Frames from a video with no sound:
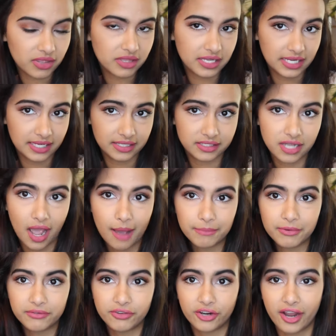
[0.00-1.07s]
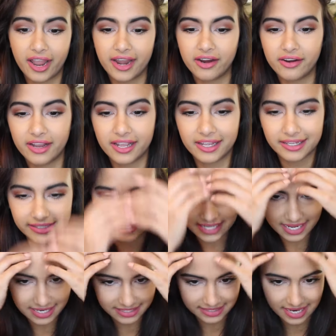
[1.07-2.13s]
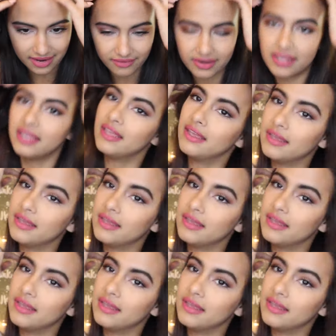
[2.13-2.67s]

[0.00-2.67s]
the top of your hair and take it down.